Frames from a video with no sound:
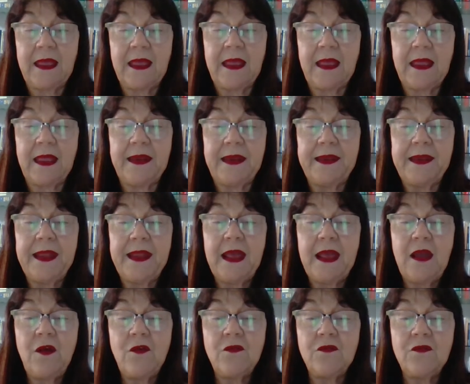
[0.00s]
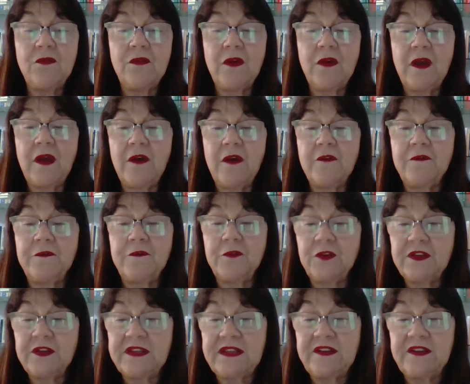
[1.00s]
Now for
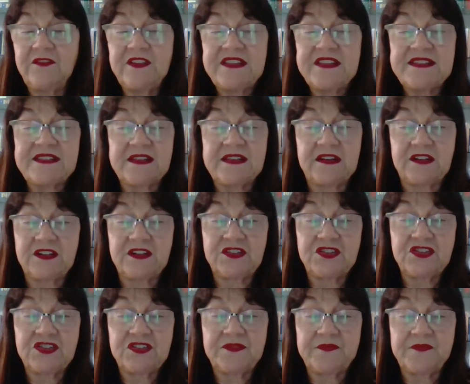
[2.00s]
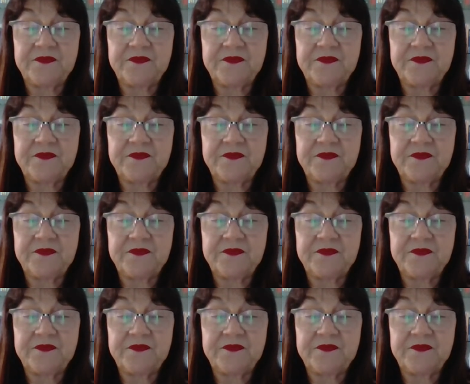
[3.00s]
the research.